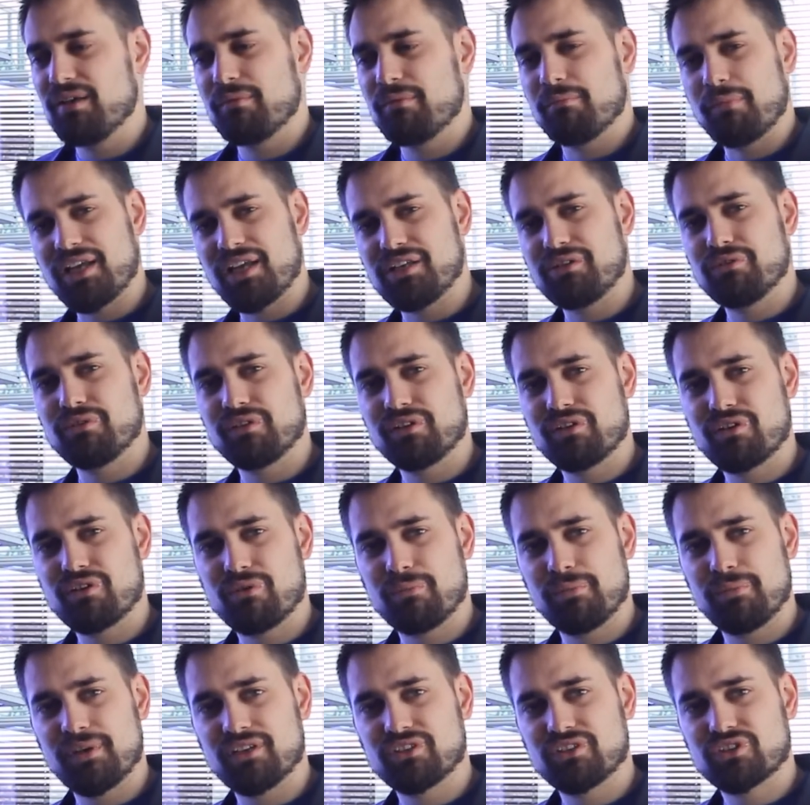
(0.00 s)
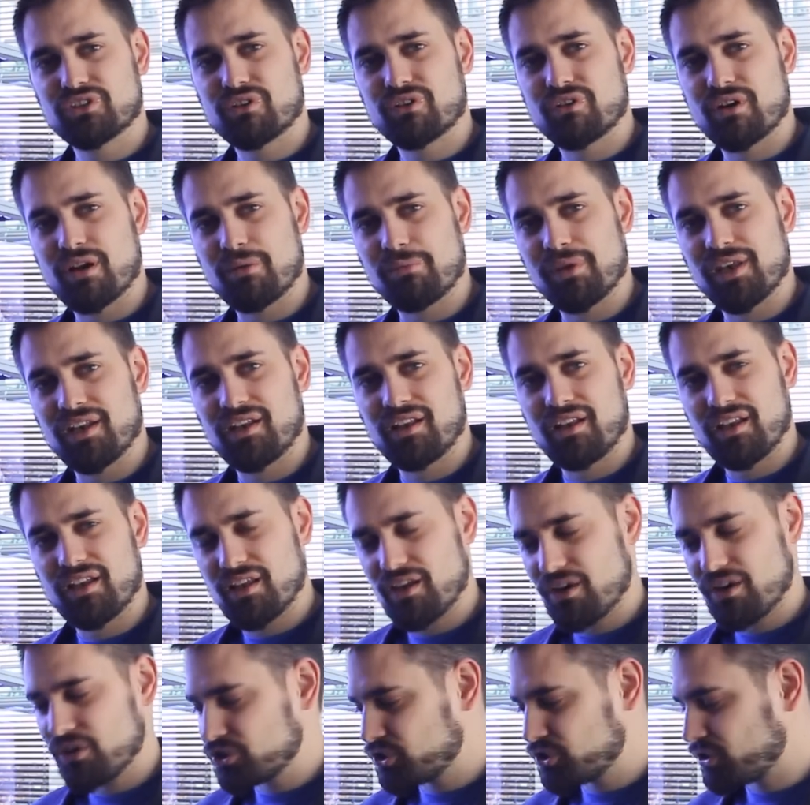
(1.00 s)
Might do a little bit of scrubbing, and
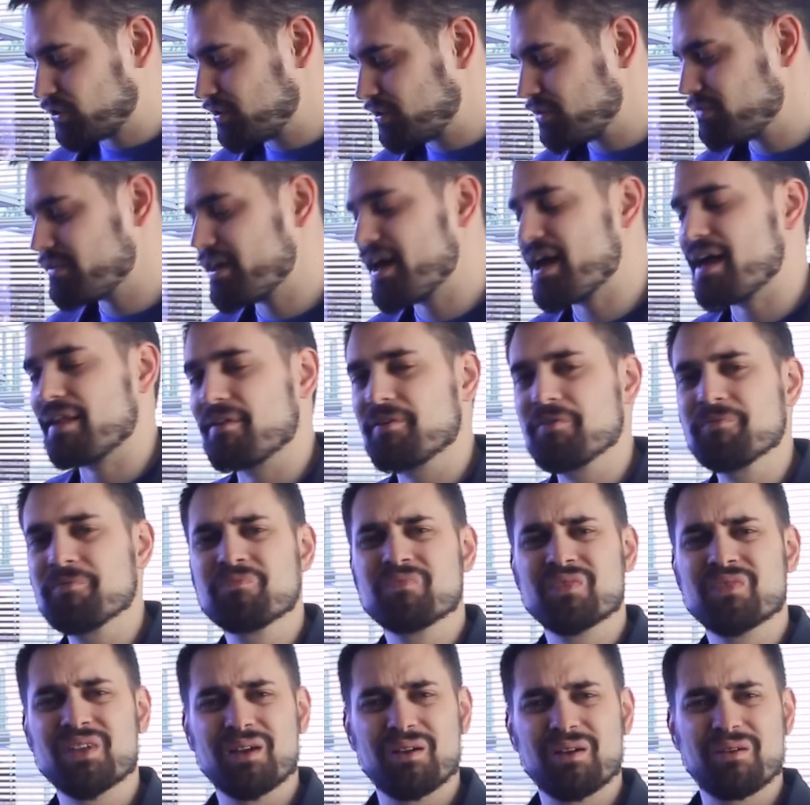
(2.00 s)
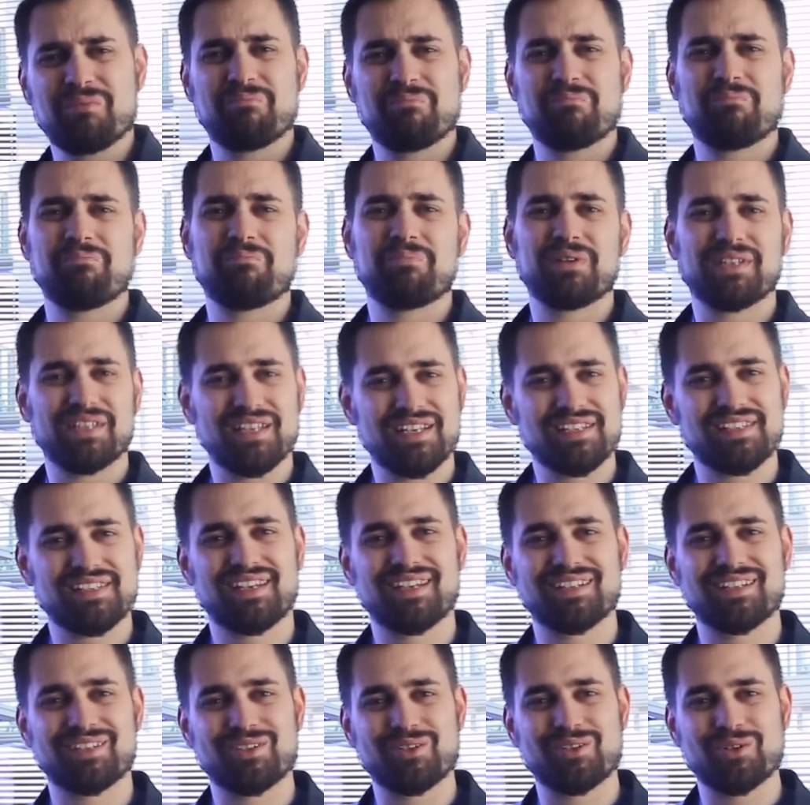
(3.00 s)
I'll show you that. But let's
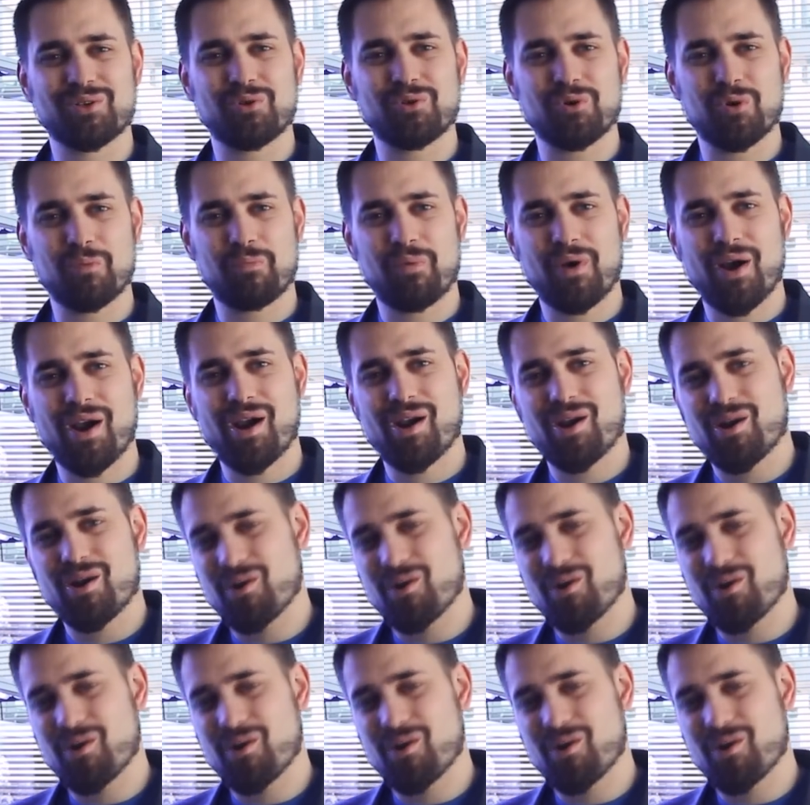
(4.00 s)
get to the cool part.